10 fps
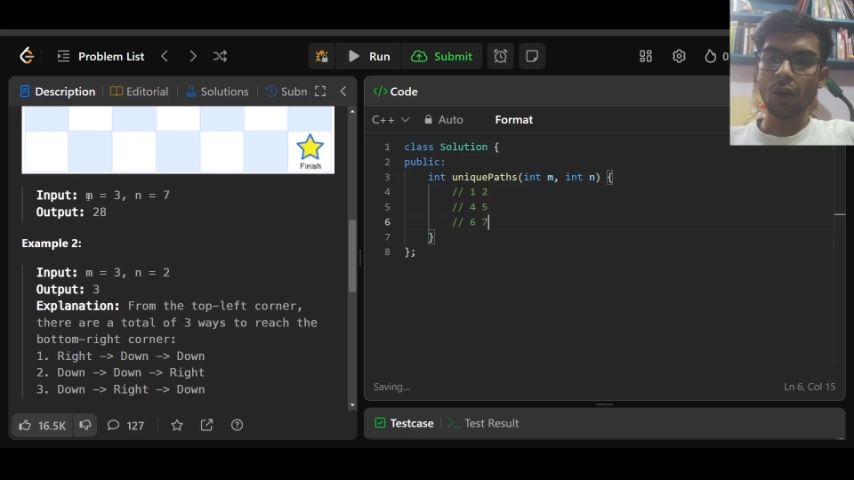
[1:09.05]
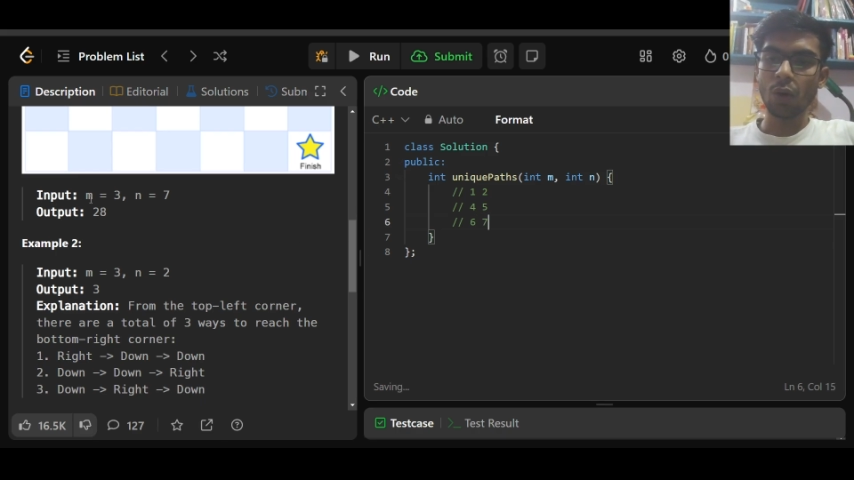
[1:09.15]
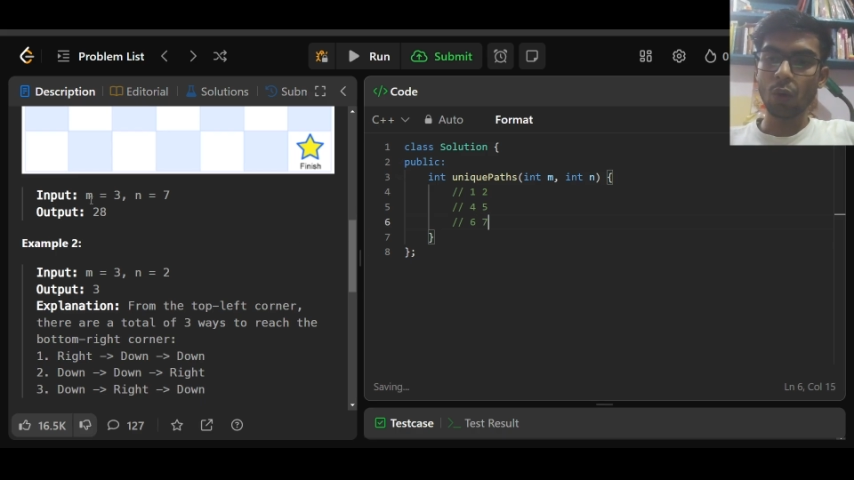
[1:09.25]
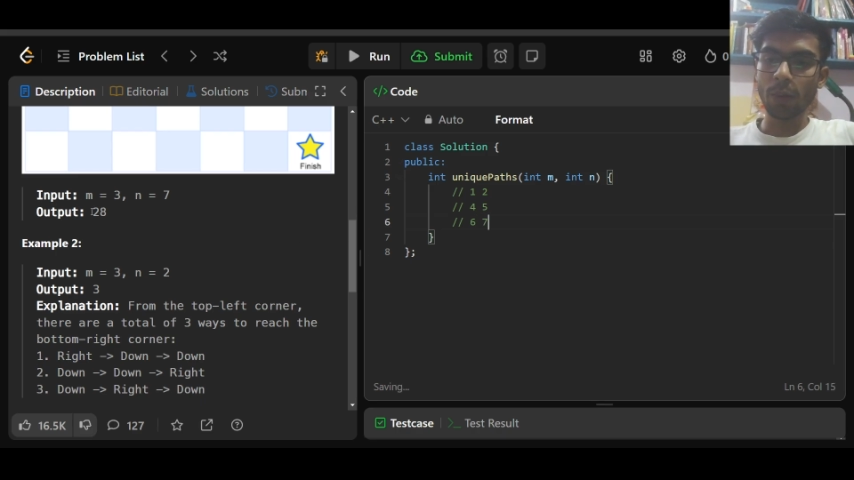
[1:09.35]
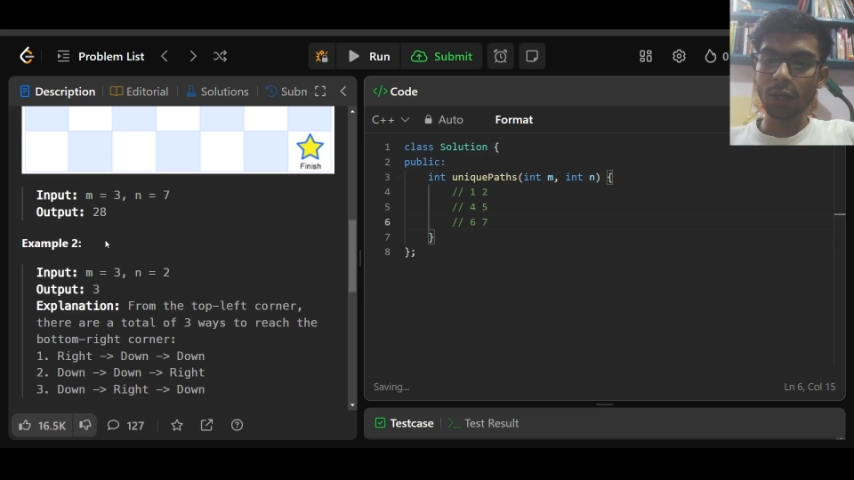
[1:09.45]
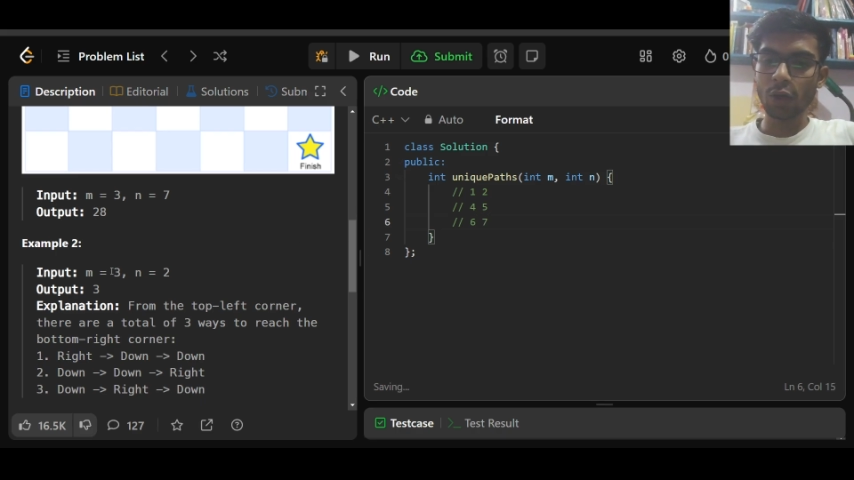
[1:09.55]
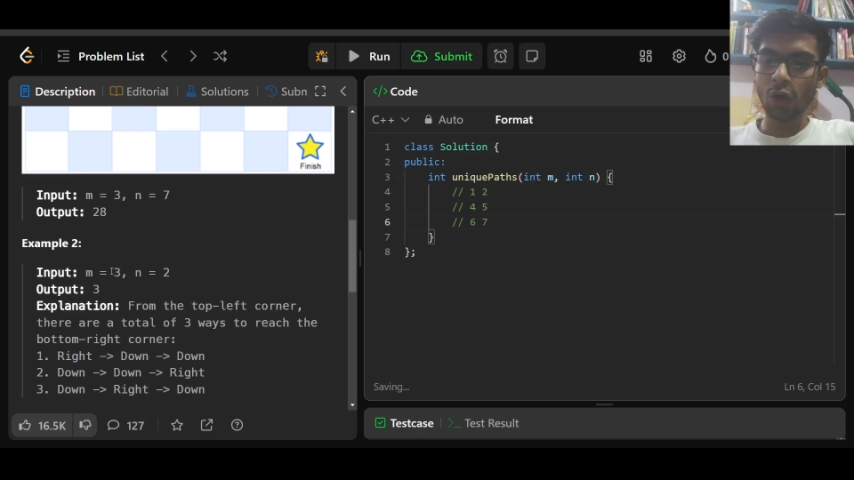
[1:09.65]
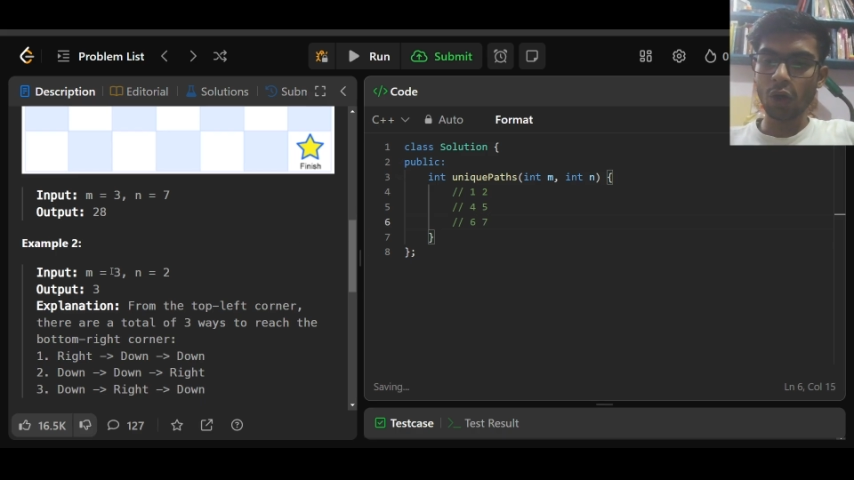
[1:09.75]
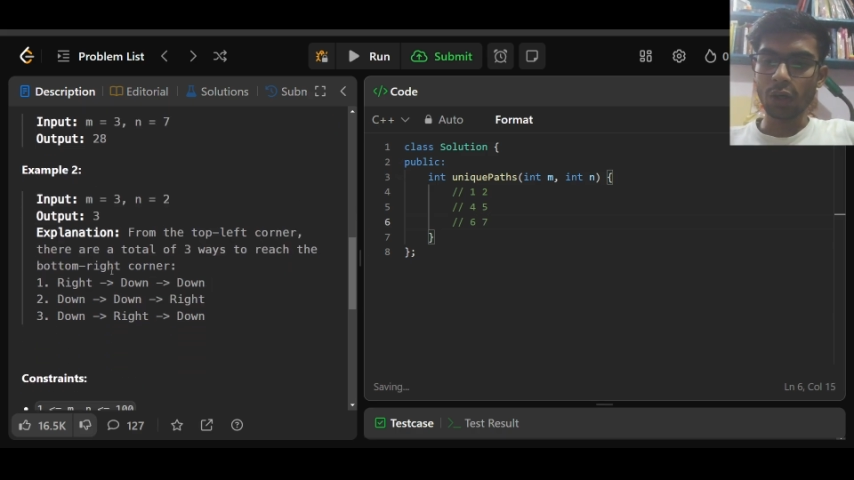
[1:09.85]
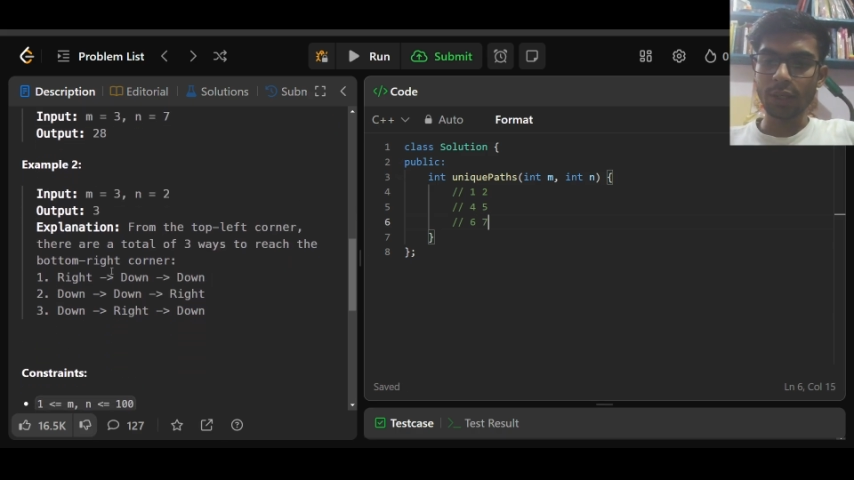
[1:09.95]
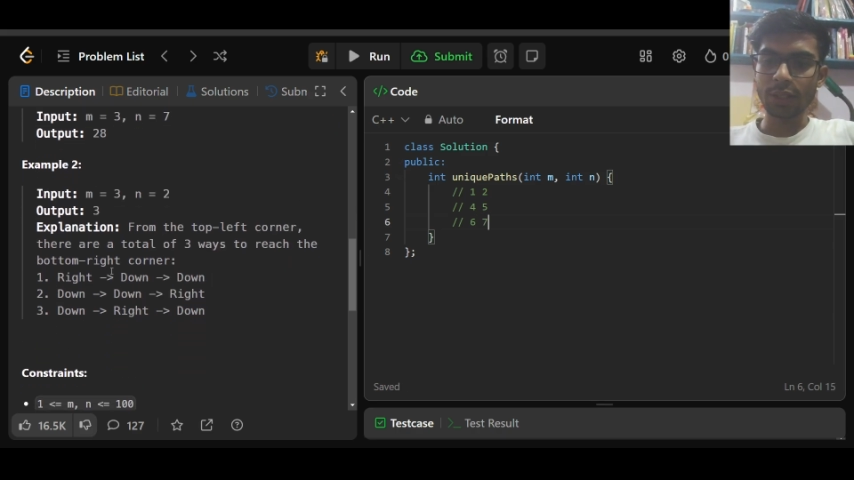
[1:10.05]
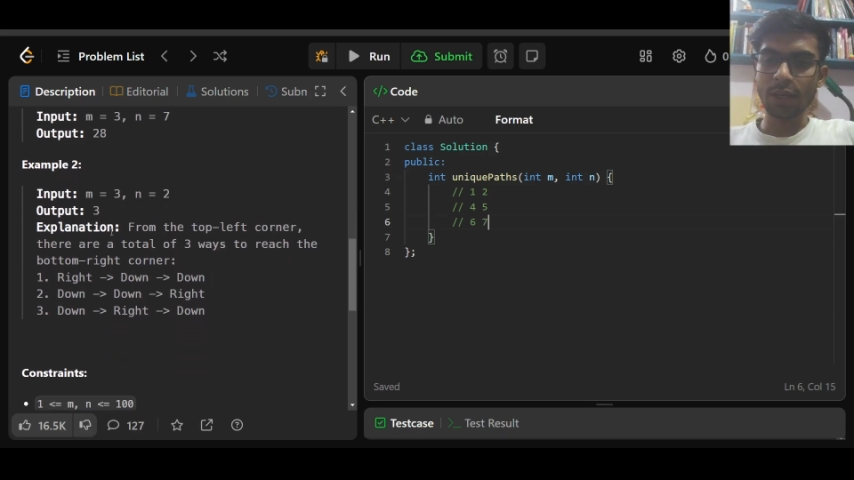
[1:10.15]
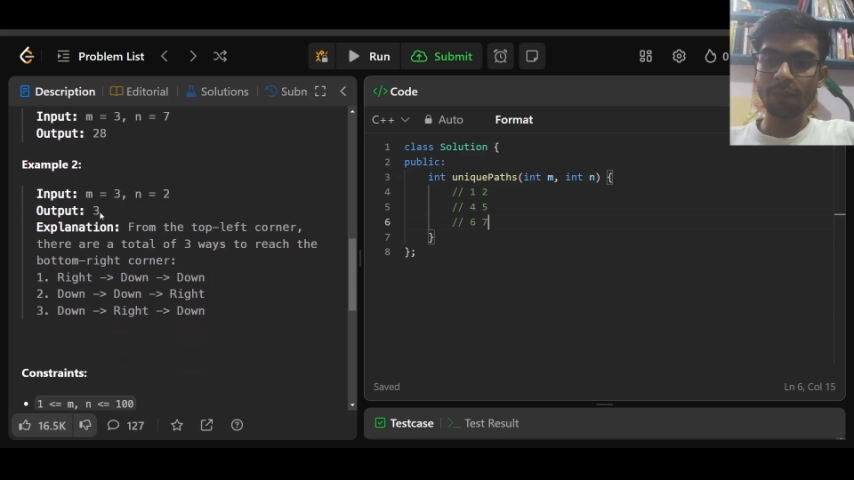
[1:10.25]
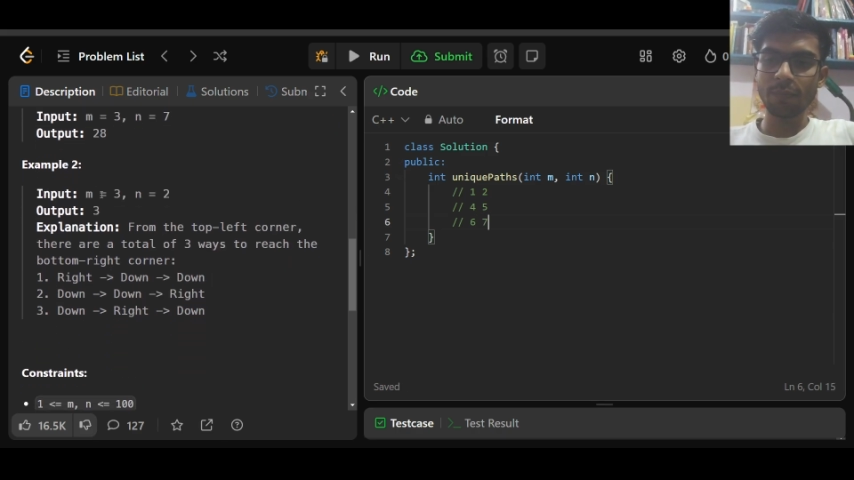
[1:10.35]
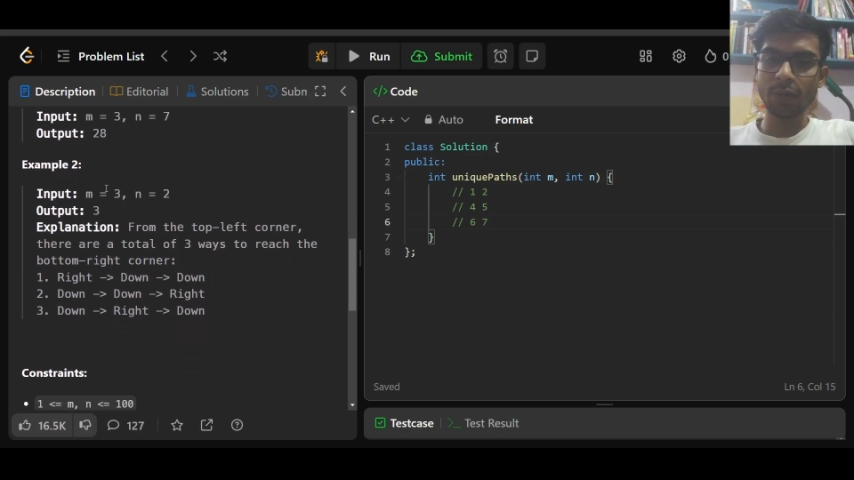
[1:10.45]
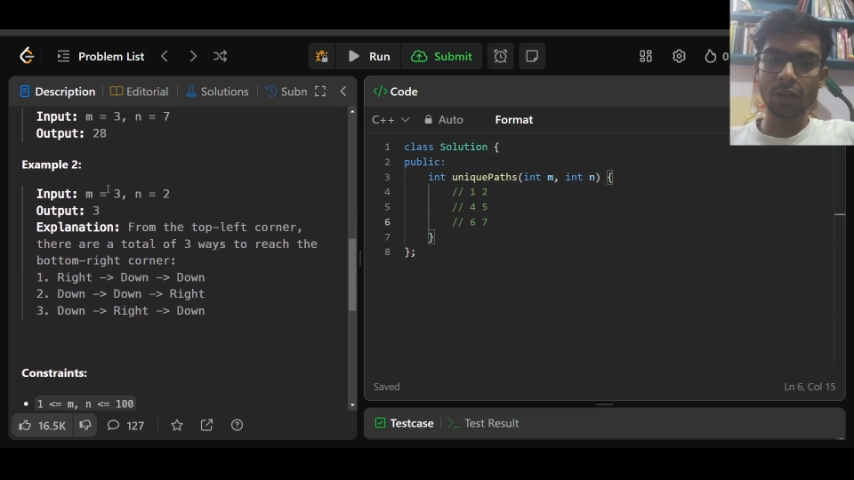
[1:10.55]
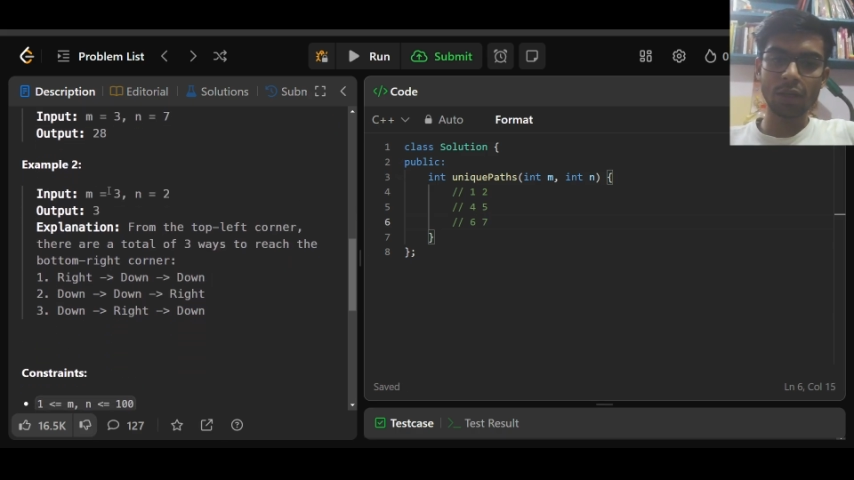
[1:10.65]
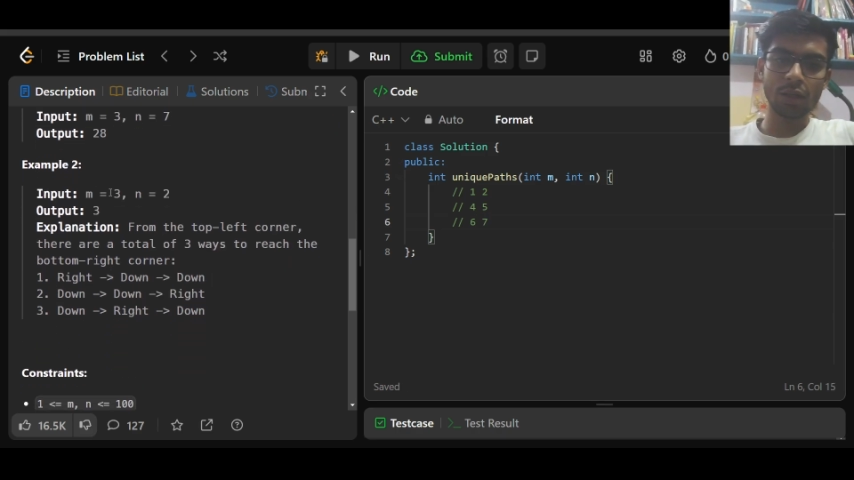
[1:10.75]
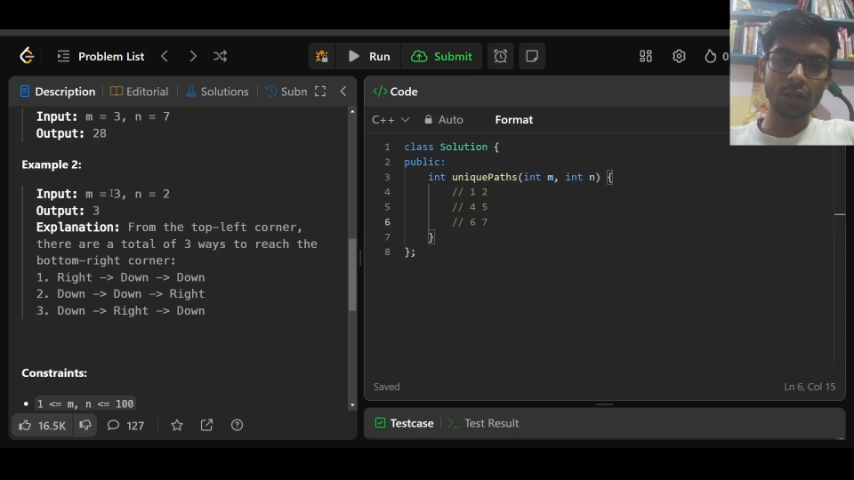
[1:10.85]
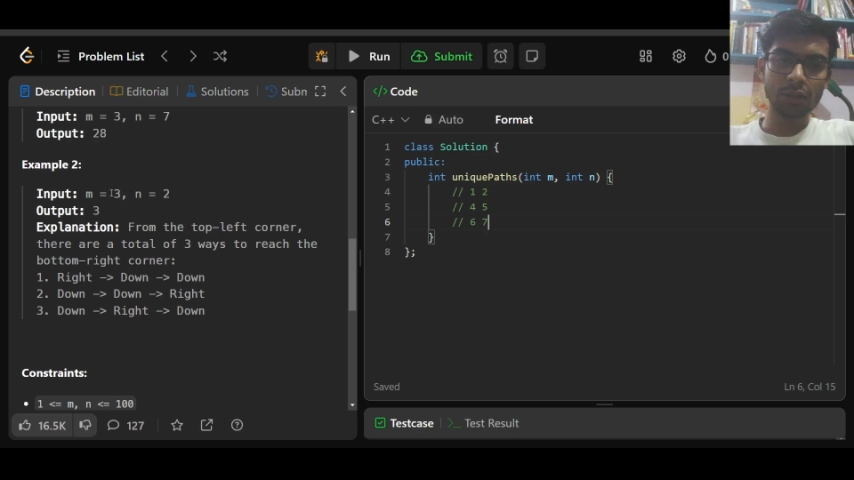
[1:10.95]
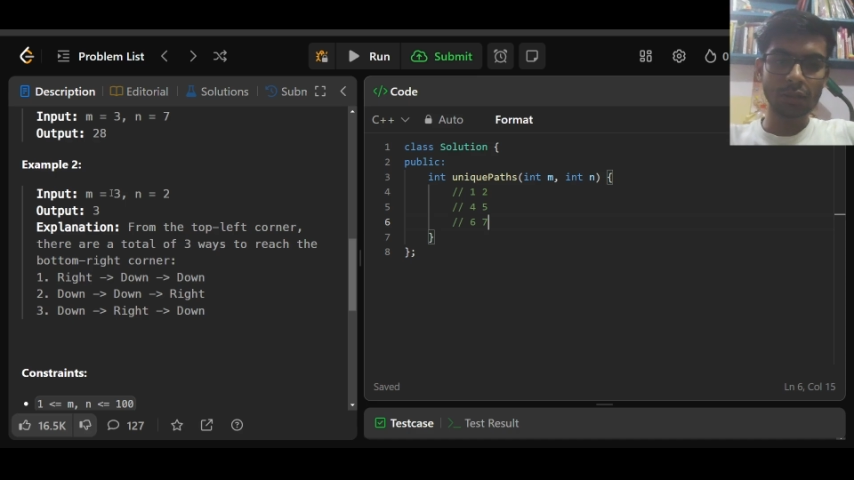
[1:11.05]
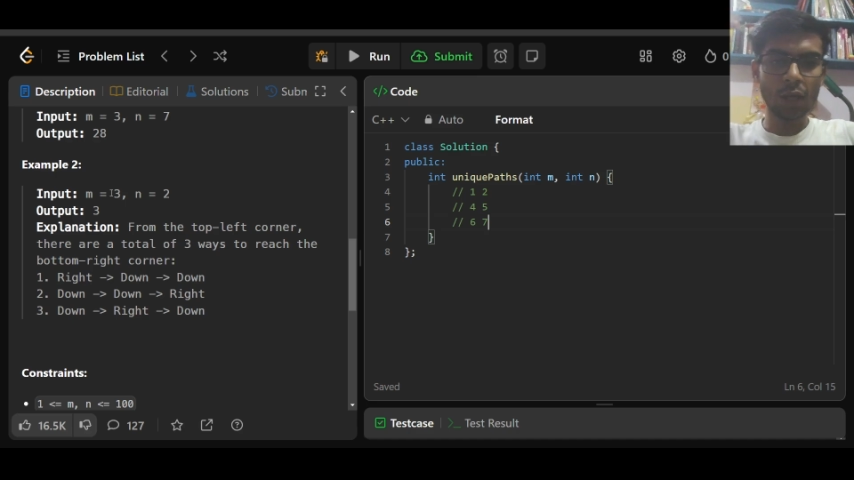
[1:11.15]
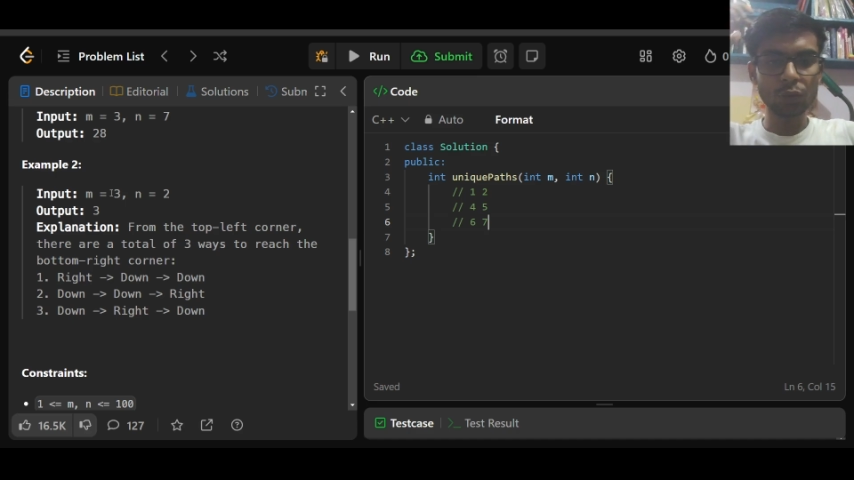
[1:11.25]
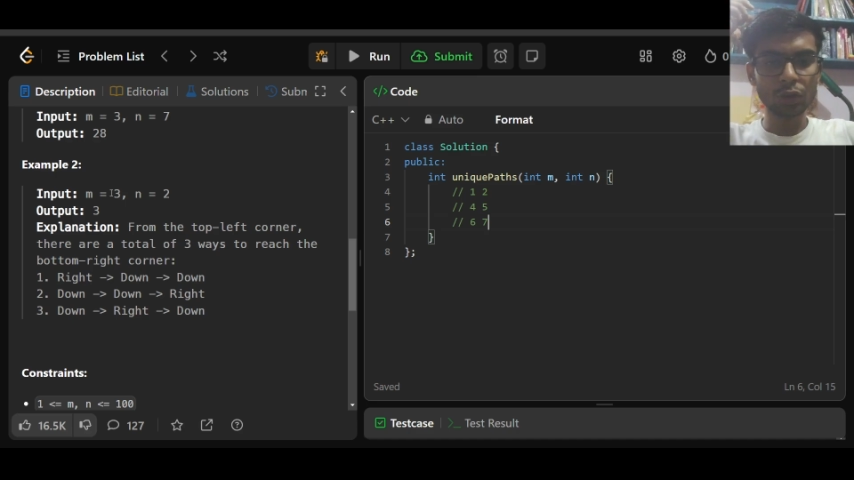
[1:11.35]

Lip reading: Oh my god. Now the